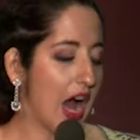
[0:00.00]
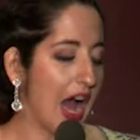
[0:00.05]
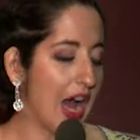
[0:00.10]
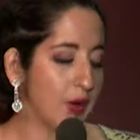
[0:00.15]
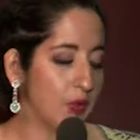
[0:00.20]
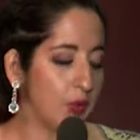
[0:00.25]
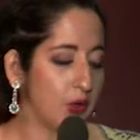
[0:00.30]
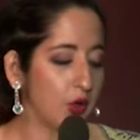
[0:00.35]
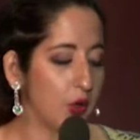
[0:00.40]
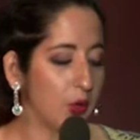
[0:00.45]
I
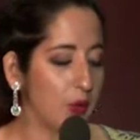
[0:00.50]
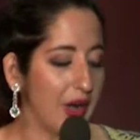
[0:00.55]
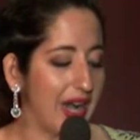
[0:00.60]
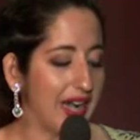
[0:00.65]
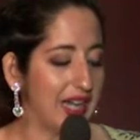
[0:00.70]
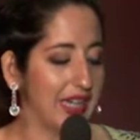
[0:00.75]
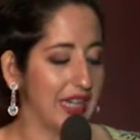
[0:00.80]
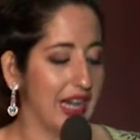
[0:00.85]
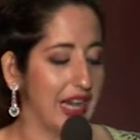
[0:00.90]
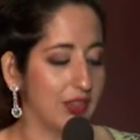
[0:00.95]
would
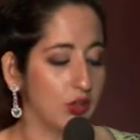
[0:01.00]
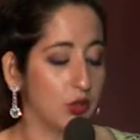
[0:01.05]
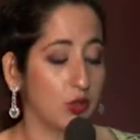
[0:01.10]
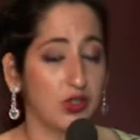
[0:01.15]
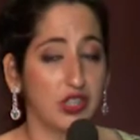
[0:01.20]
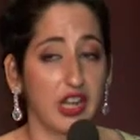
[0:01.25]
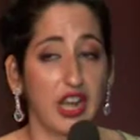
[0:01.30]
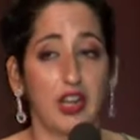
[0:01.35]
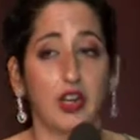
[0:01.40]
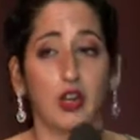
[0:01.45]
already like to
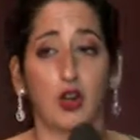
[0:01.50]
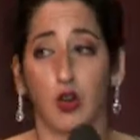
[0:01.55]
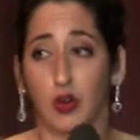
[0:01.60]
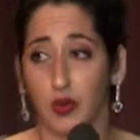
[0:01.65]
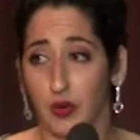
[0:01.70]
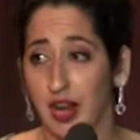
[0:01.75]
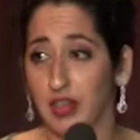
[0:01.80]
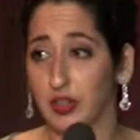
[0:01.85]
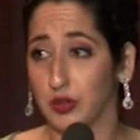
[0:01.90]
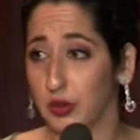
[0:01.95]
say
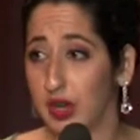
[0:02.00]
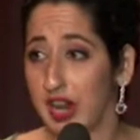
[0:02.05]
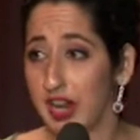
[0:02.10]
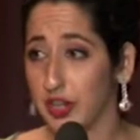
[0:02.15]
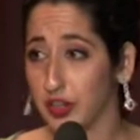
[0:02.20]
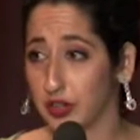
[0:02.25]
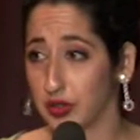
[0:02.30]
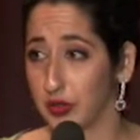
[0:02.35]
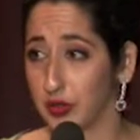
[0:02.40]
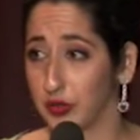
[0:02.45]

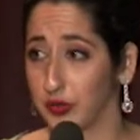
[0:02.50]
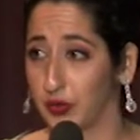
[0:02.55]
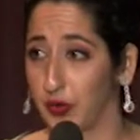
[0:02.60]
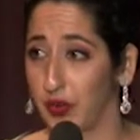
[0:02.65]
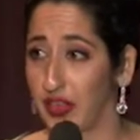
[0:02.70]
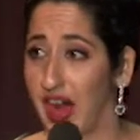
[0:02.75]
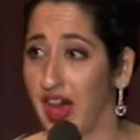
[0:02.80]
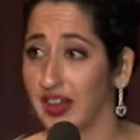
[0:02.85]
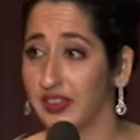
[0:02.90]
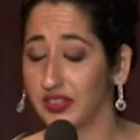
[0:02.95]
congratulations for
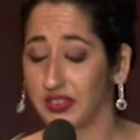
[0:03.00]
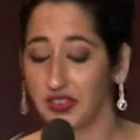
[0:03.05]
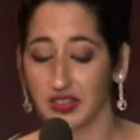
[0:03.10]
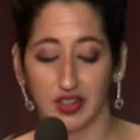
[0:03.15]
that.